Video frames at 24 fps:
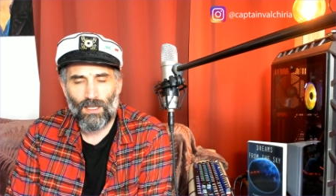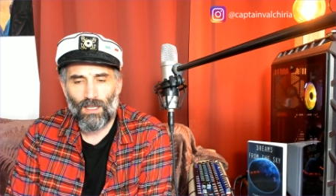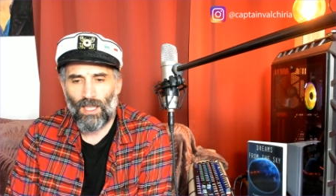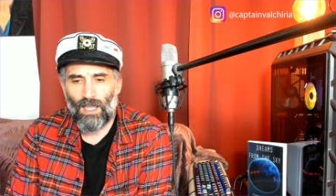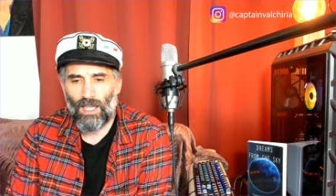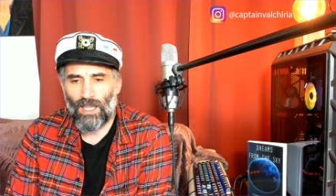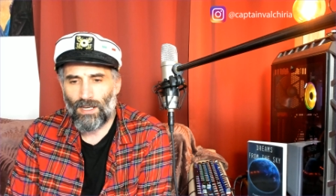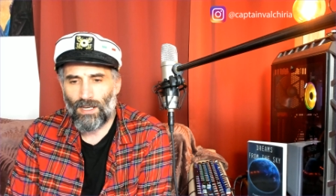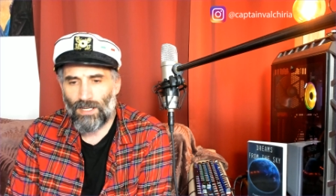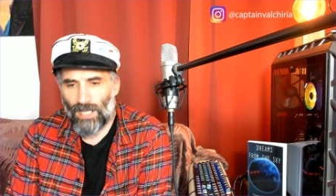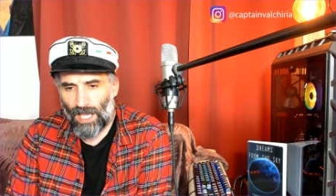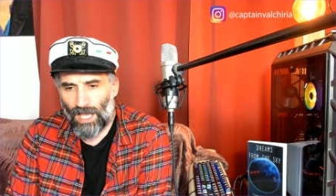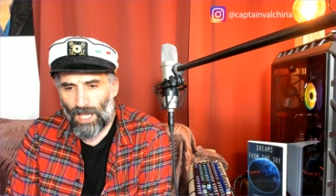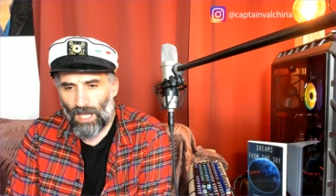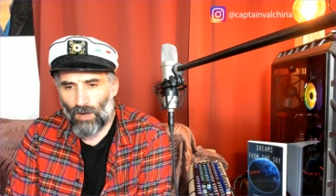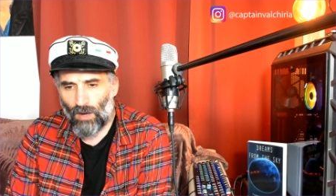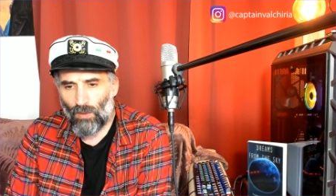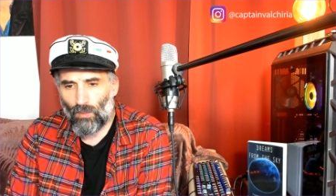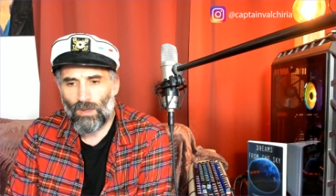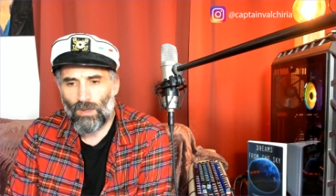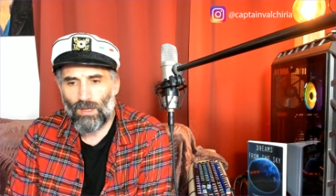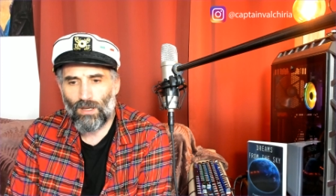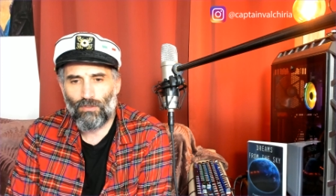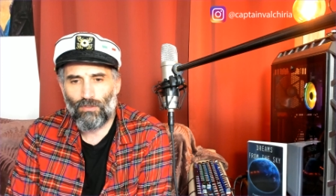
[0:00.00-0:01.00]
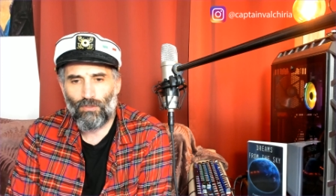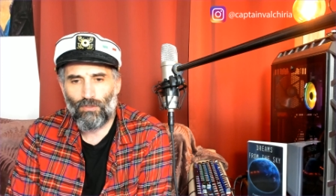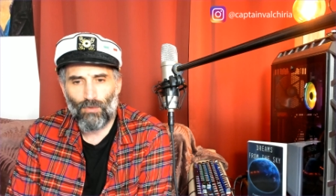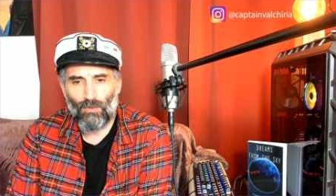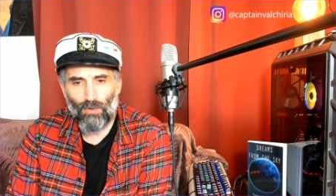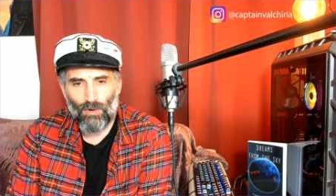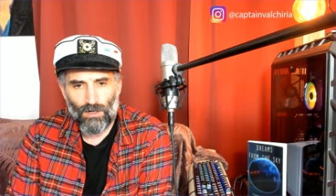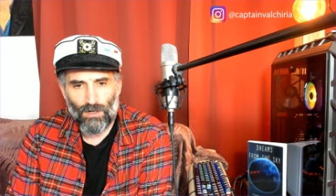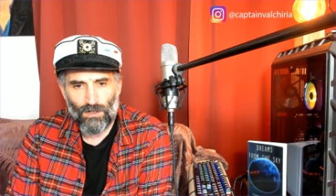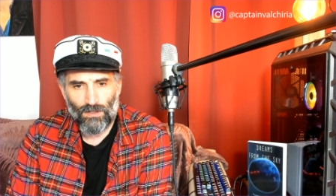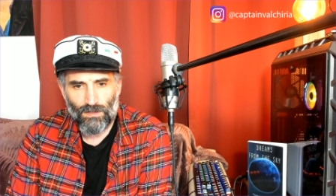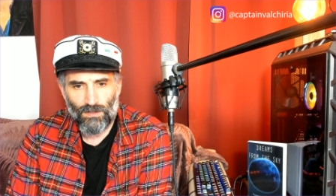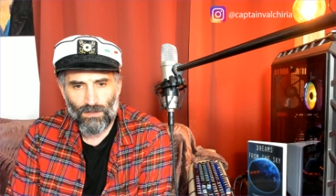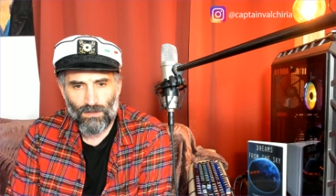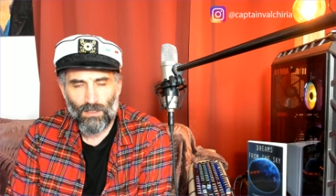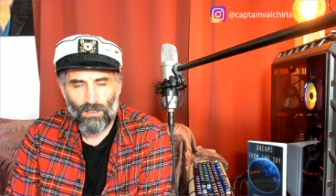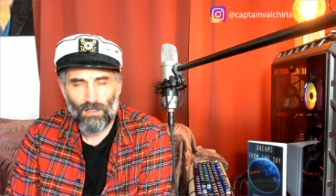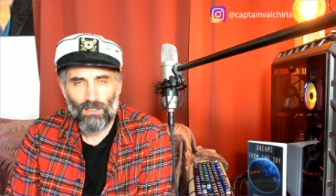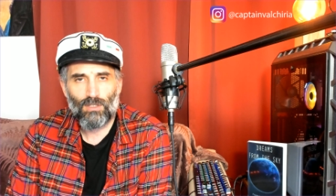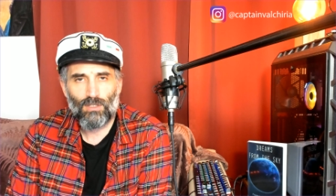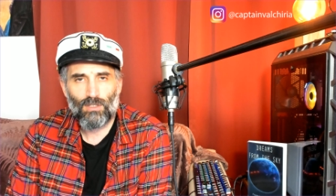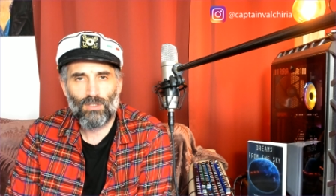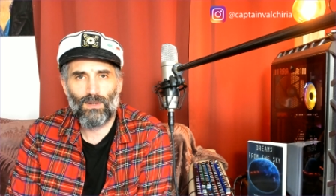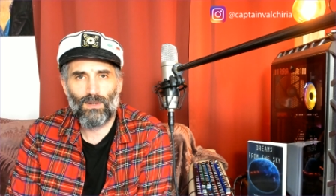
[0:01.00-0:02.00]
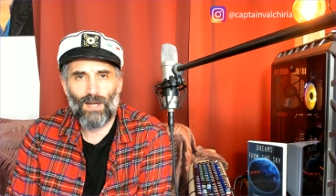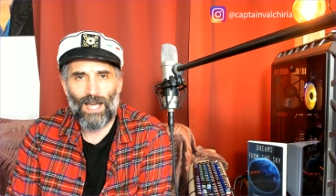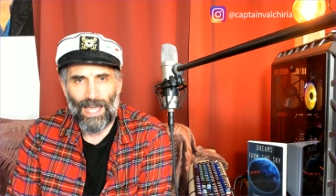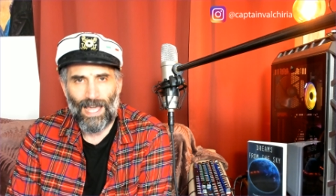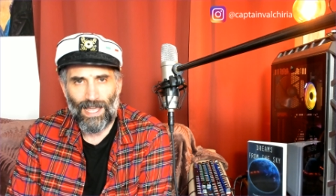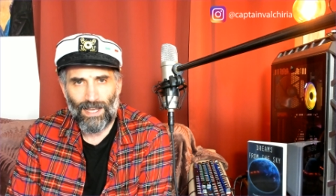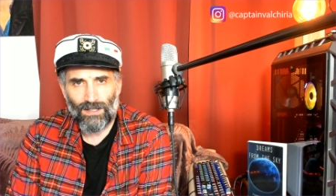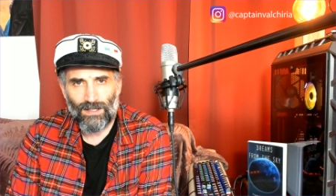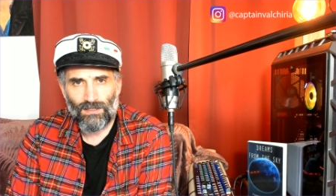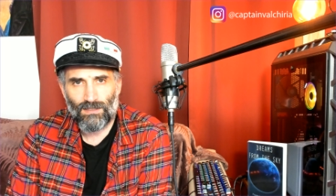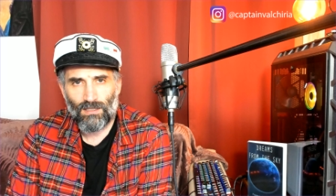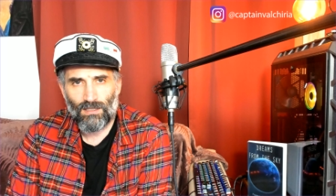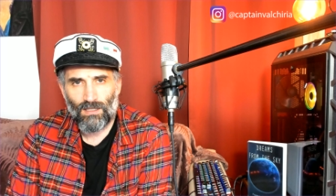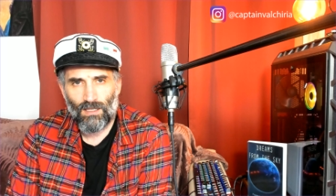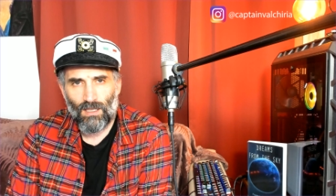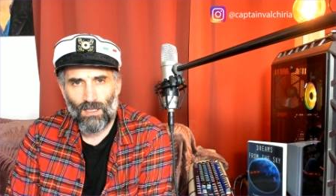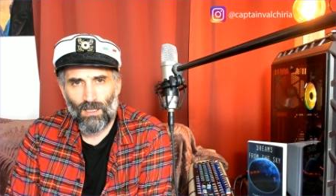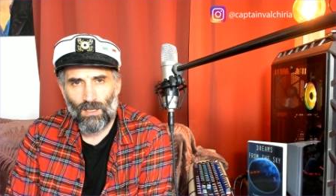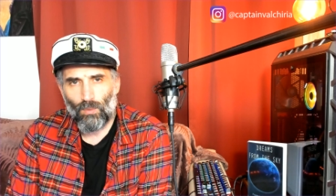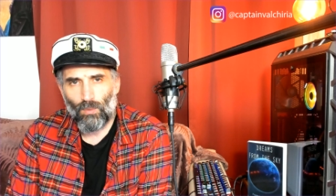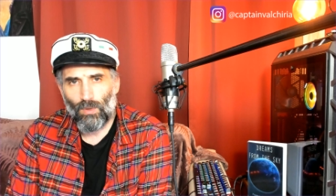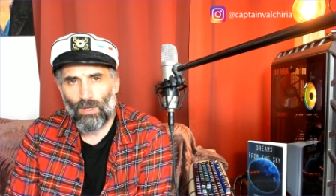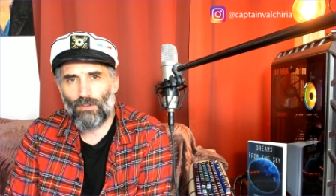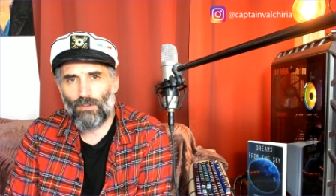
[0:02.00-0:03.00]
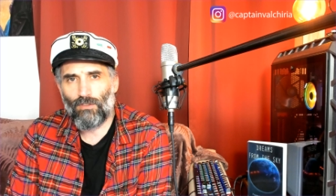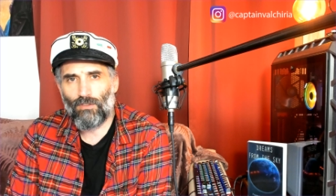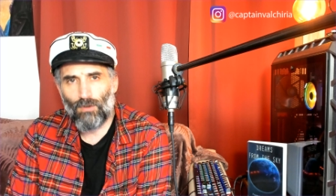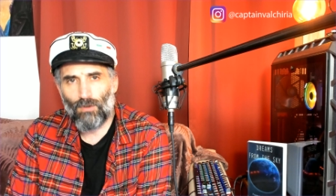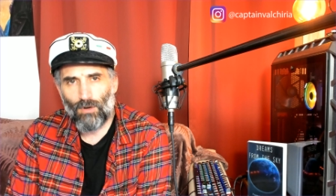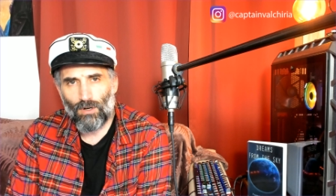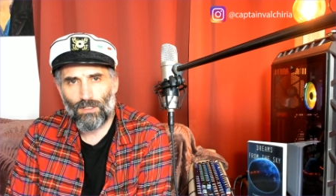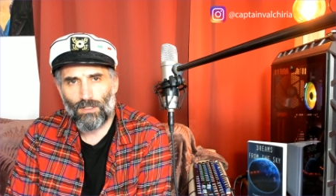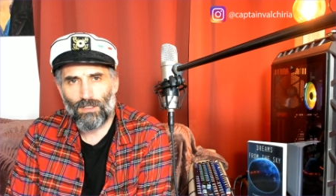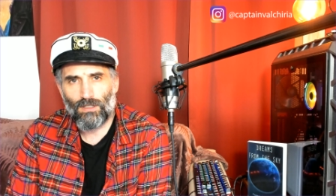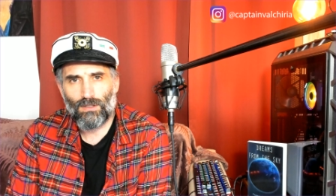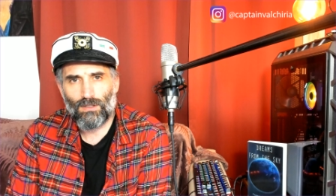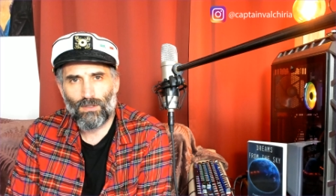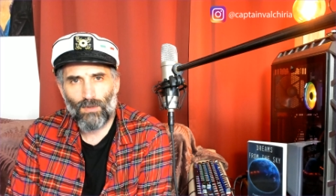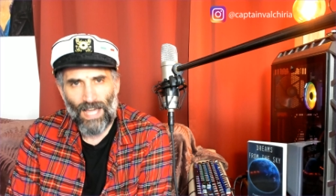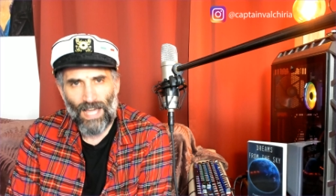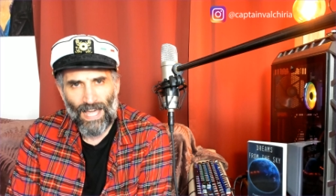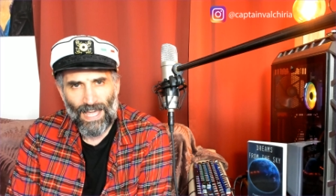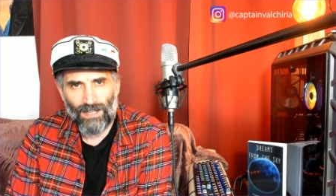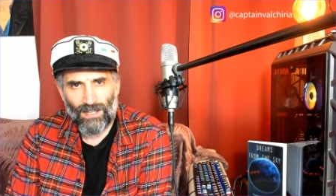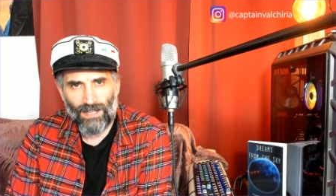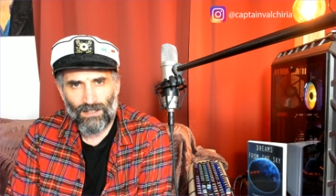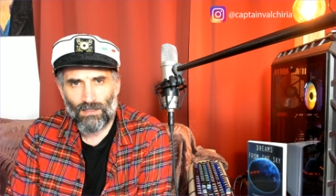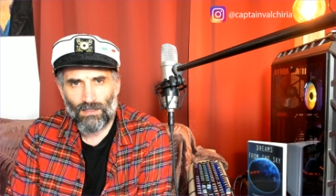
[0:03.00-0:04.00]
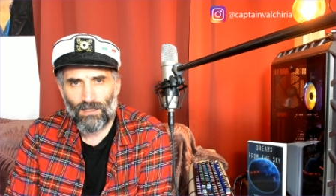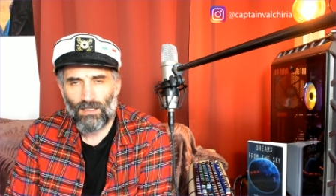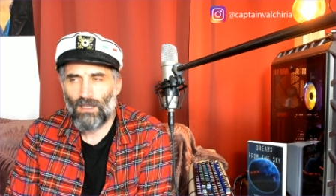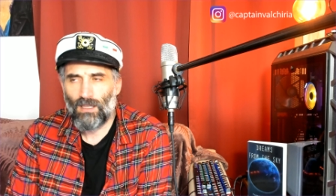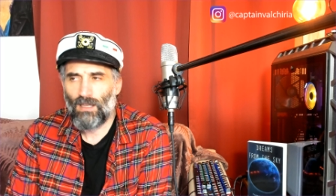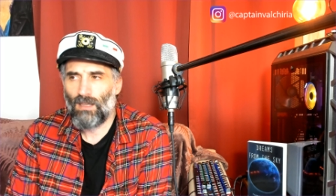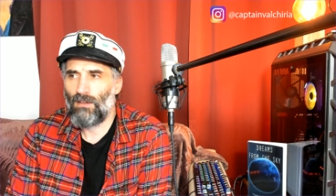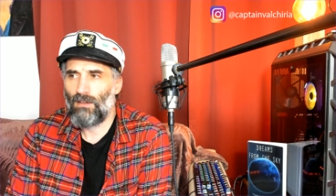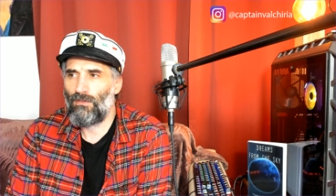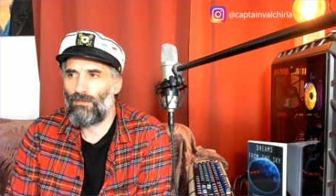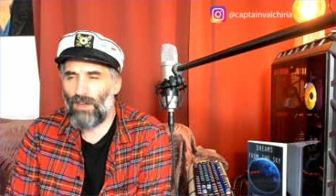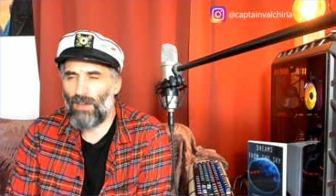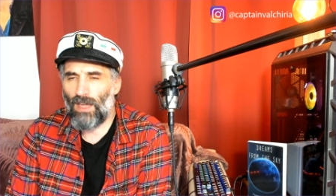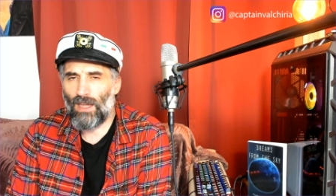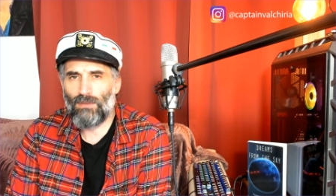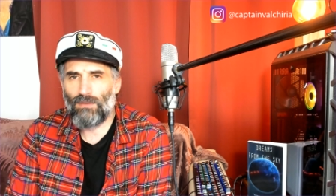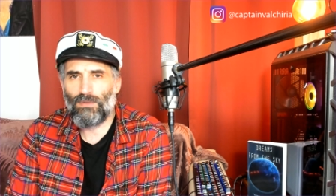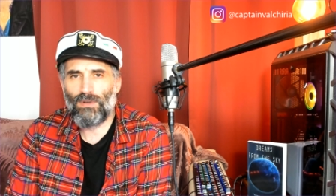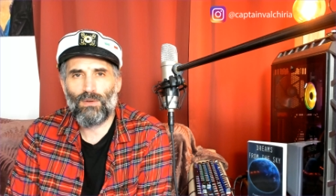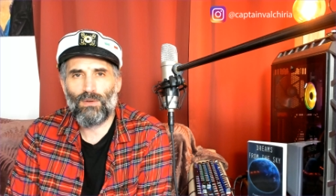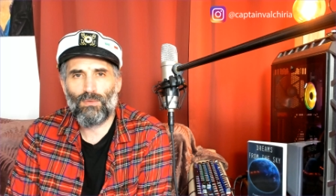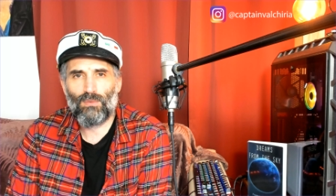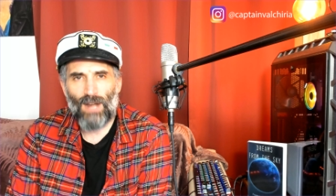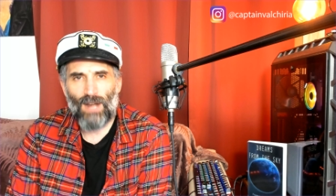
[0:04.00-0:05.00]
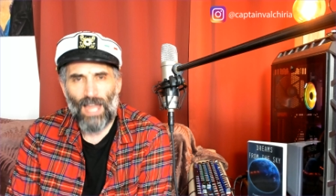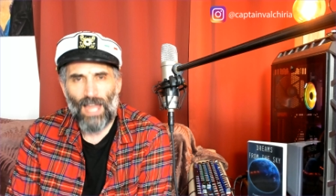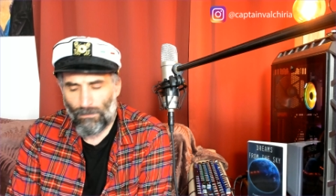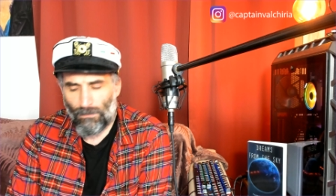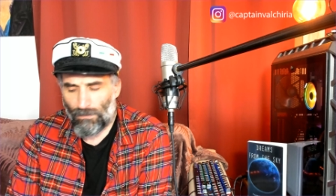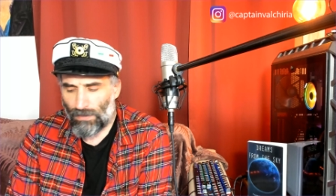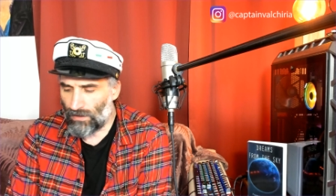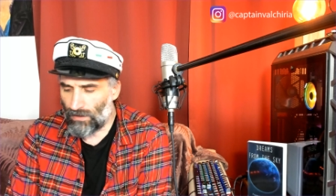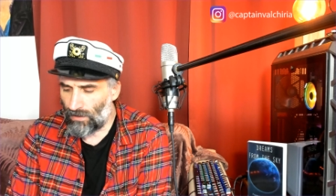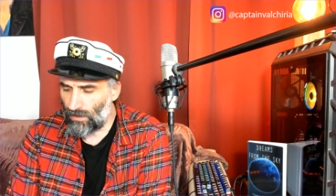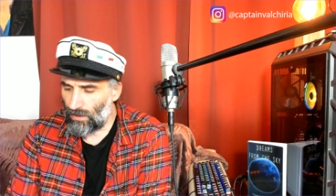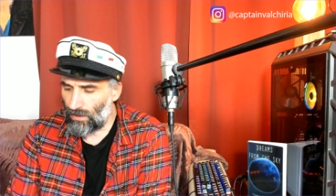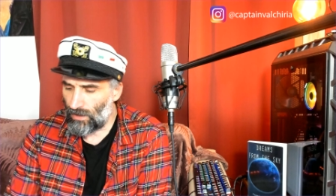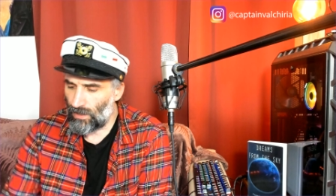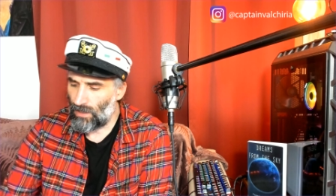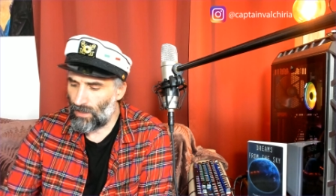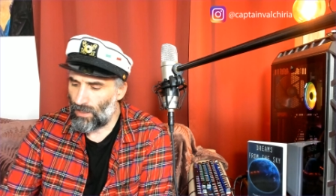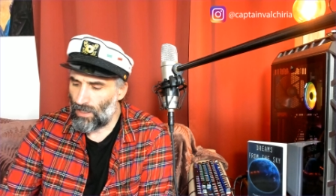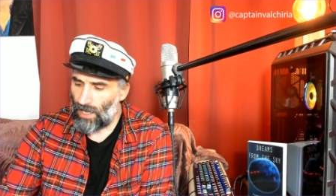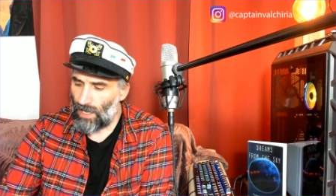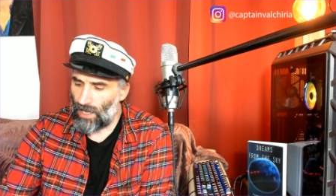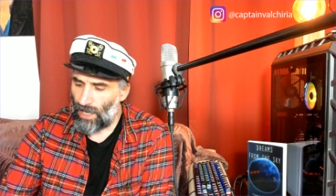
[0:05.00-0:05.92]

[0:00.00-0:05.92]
And now we are forced to act. We are forced to act very rapidly.